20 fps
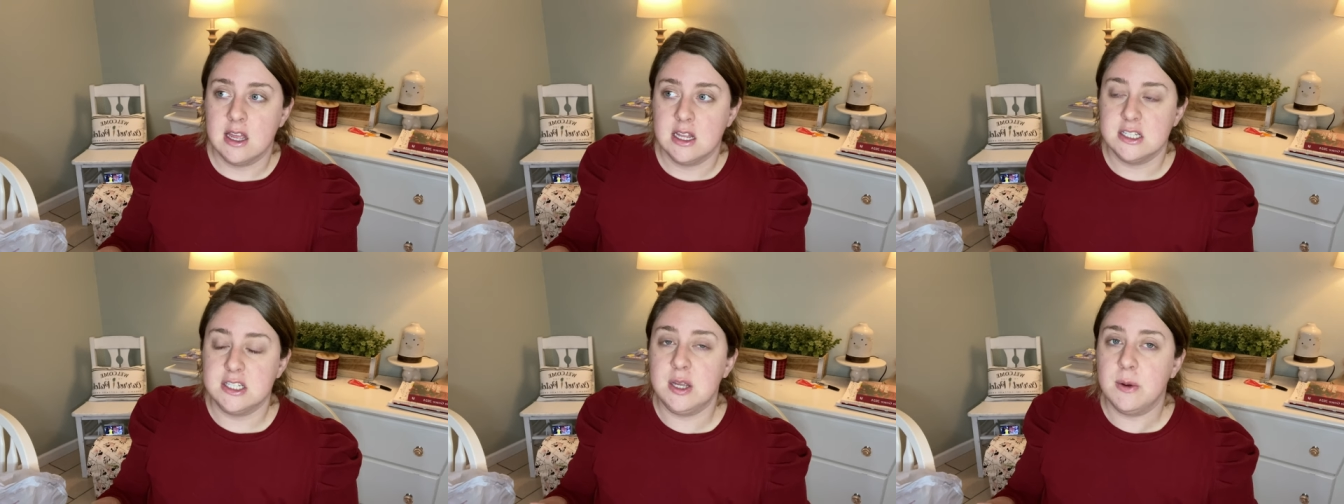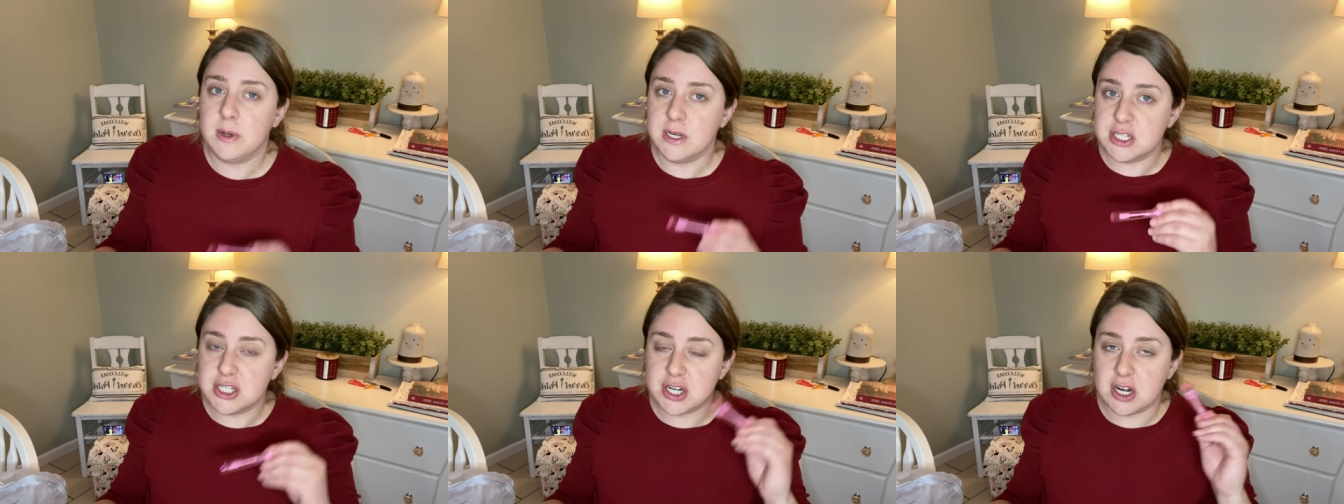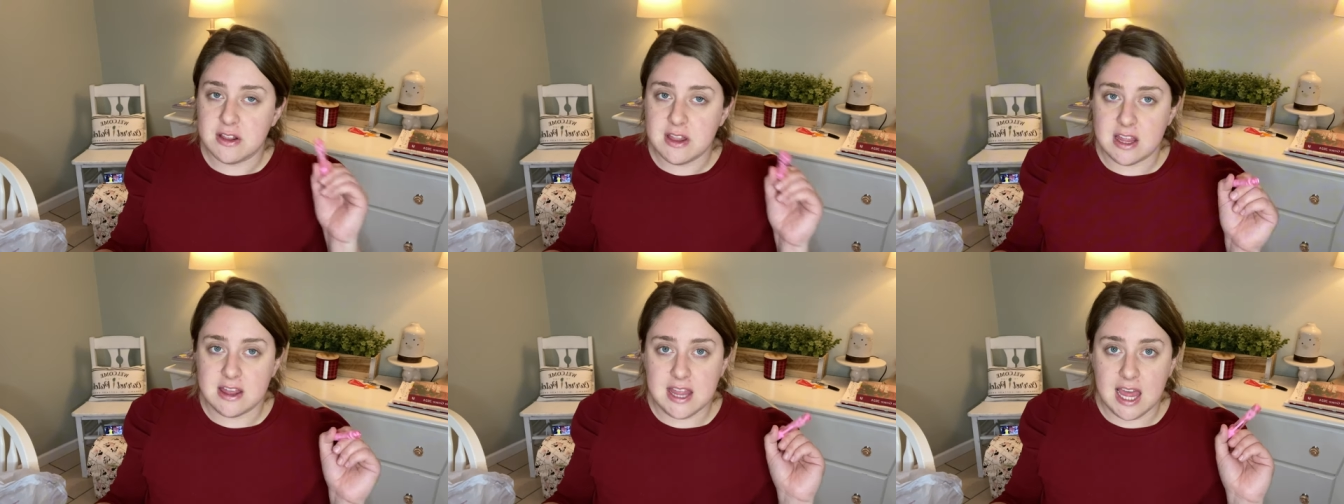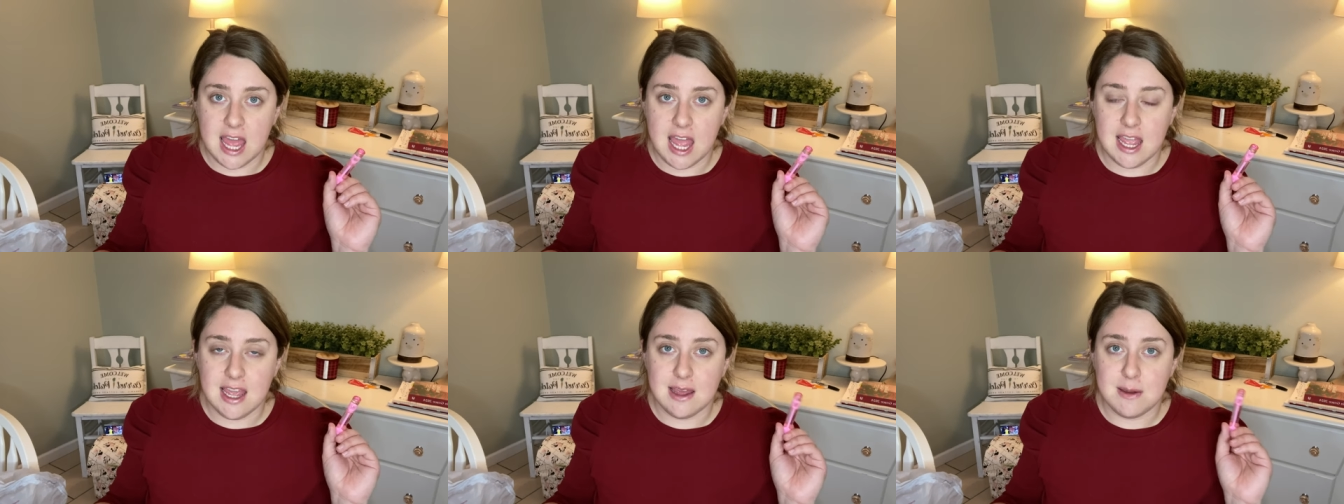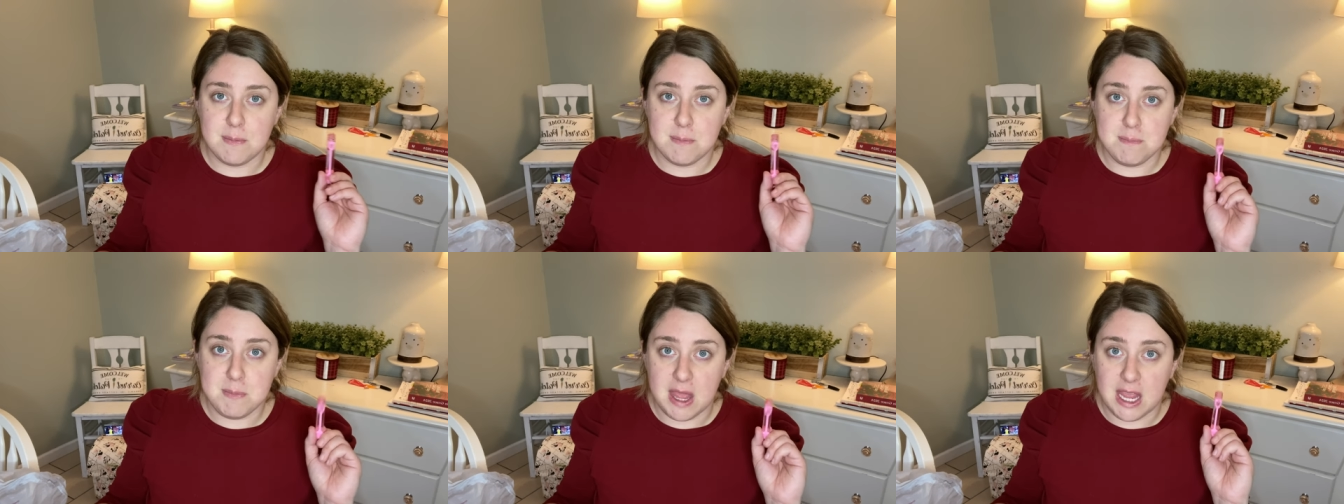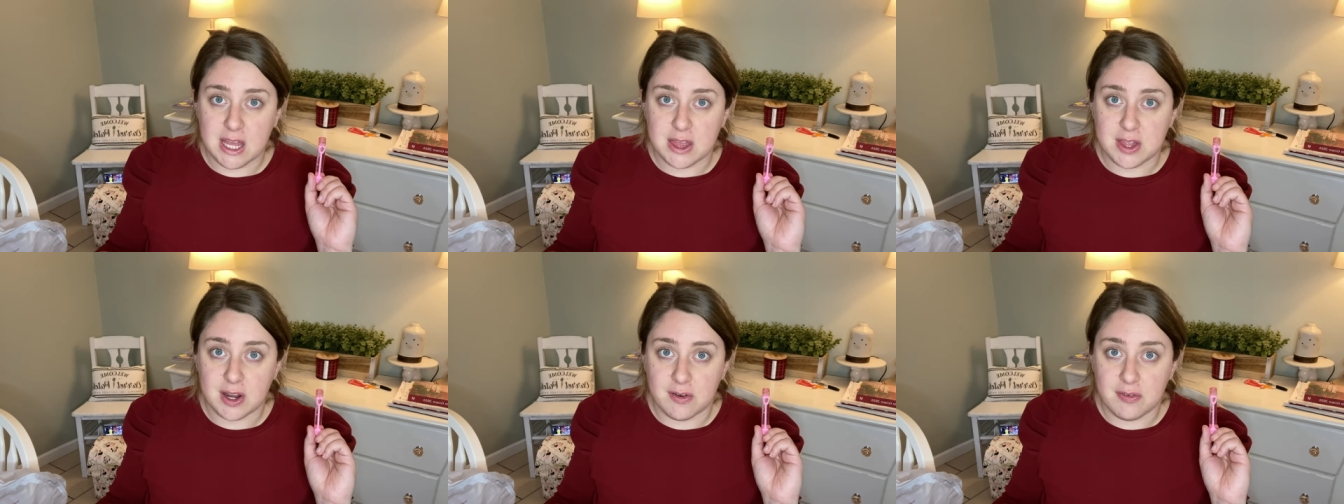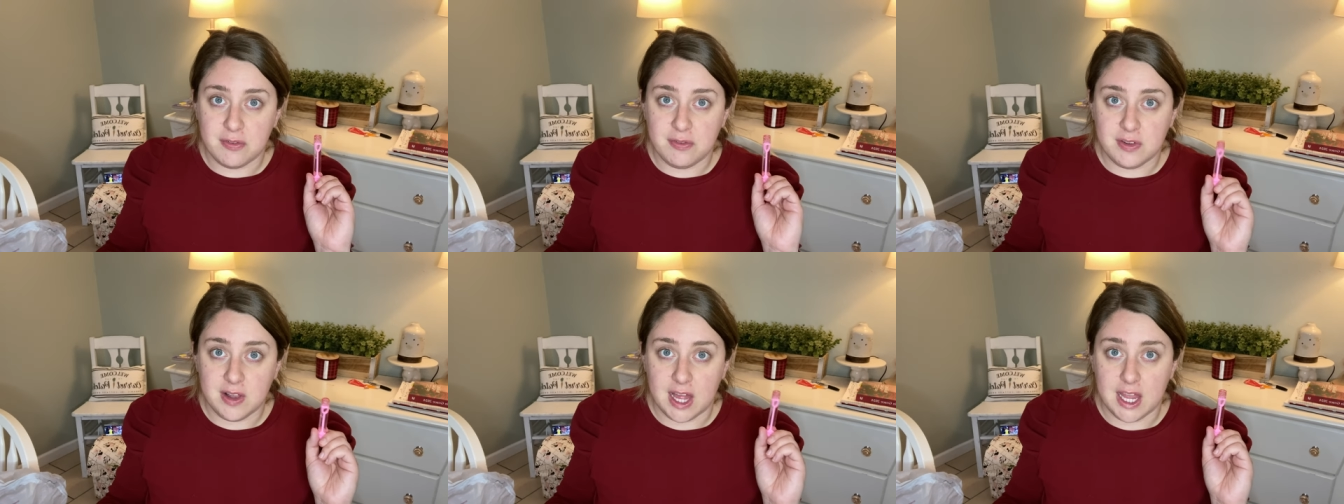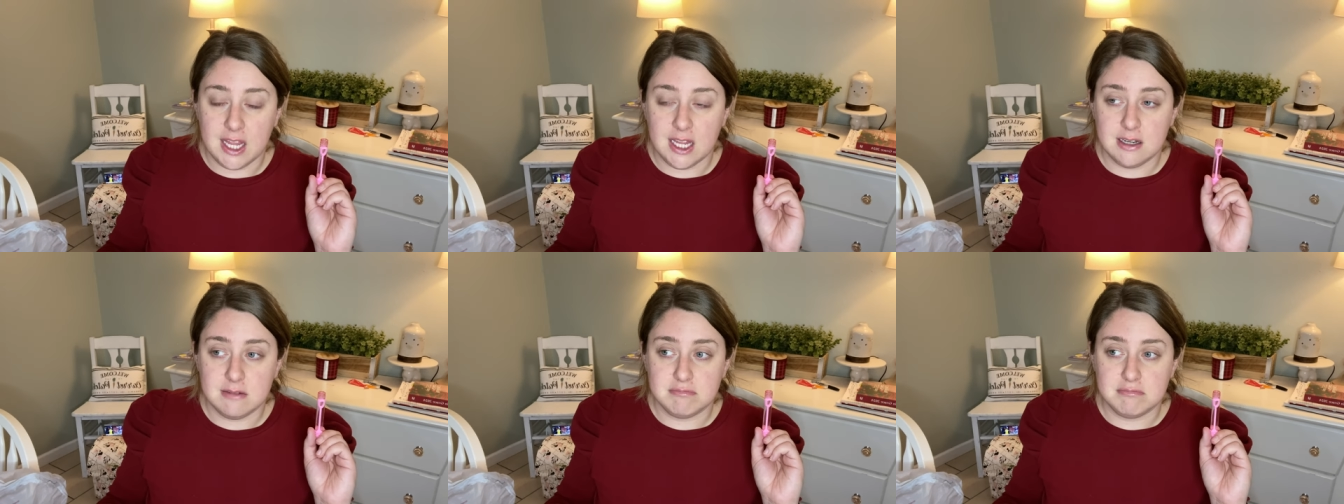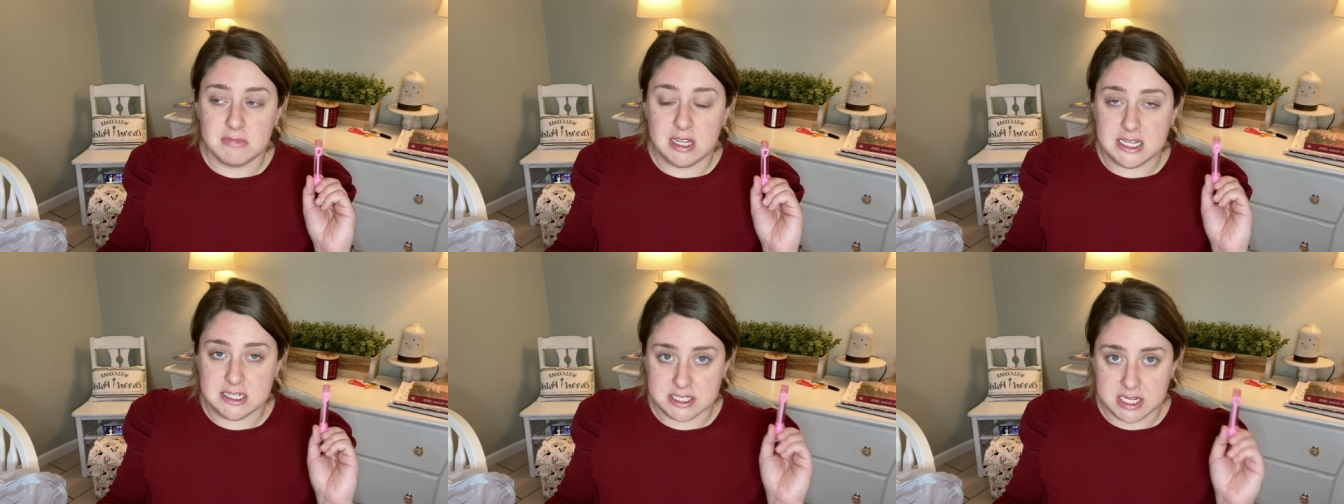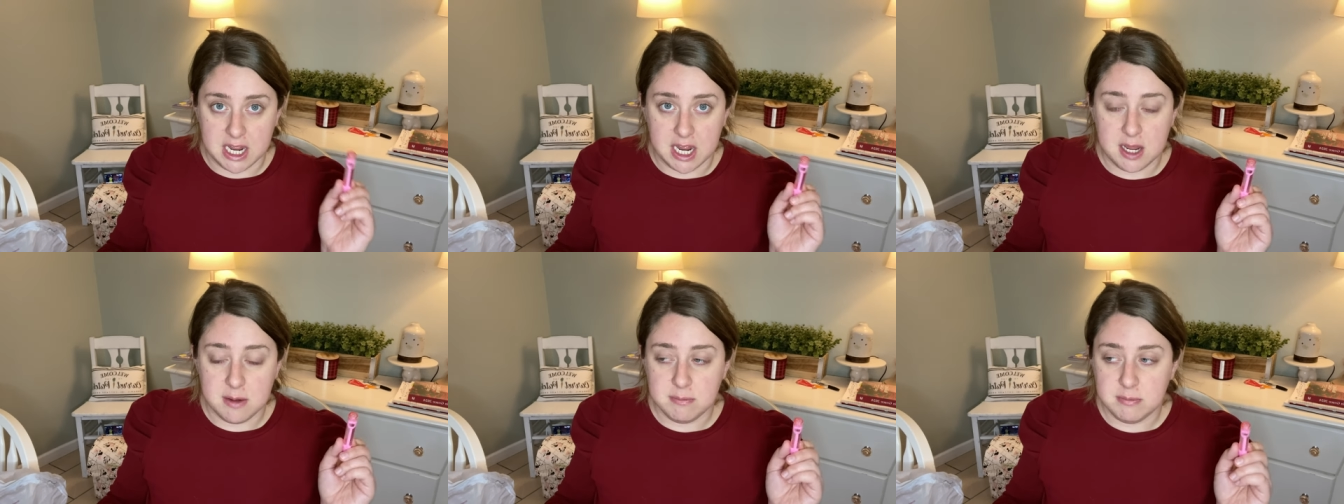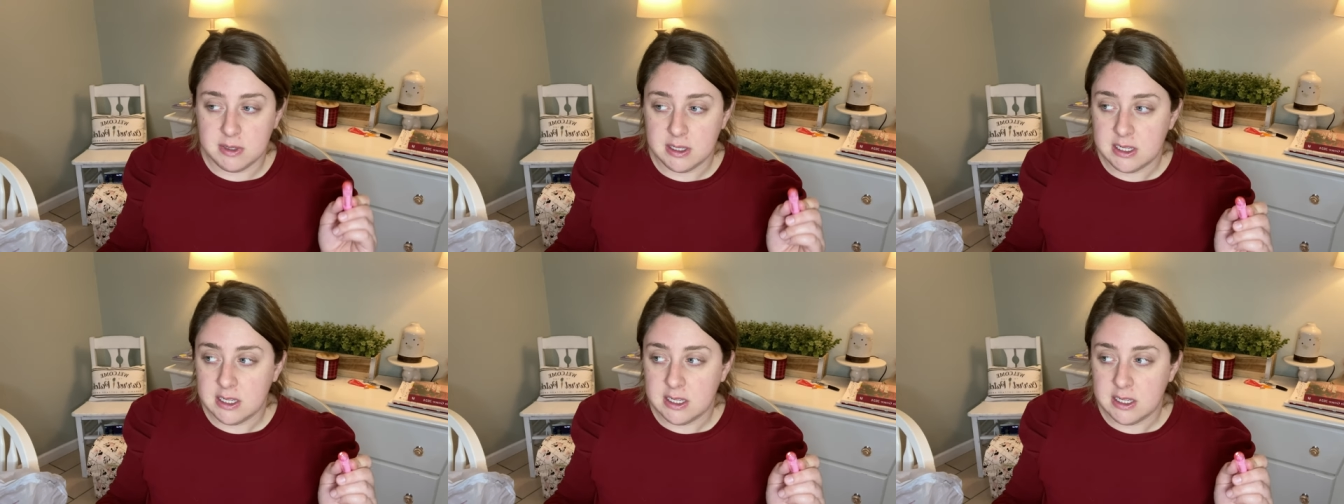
to ensure that they make their flight in time.